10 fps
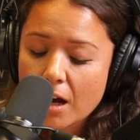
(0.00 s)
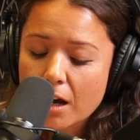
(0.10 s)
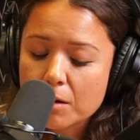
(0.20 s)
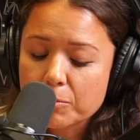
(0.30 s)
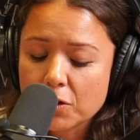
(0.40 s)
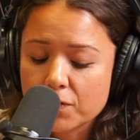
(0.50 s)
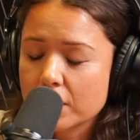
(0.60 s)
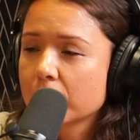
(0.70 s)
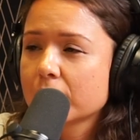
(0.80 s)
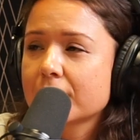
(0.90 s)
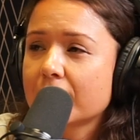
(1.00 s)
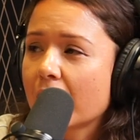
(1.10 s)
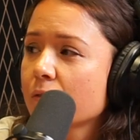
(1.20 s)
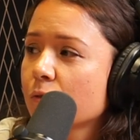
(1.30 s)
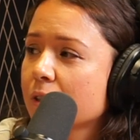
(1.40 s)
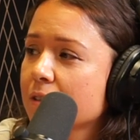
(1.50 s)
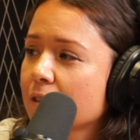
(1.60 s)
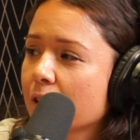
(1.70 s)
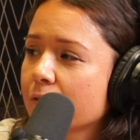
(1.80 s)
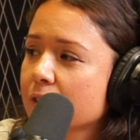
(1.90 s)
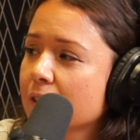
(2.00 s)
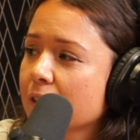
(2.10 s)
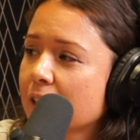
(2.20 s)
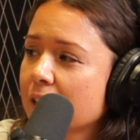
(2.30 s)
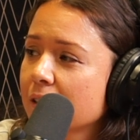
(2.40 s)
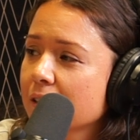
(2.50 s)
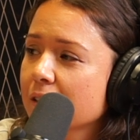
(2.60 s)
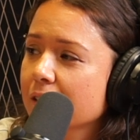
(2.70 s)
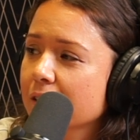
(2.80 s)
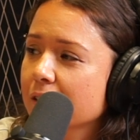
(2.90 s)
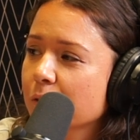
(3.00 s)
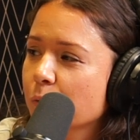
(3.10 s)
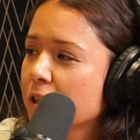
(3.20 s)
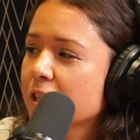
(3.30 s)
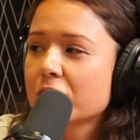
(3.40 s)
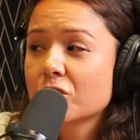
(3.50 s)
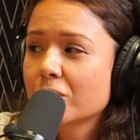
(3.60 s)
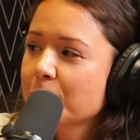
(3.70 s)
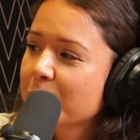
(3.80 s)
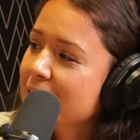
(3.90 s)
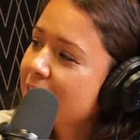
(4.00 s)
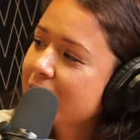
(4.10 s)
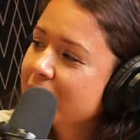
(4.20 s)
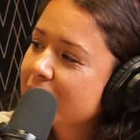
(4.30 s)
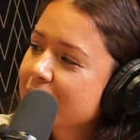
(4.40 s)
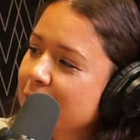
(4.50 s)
um, your vehicle is safe when it's in our facility. We're an insured business.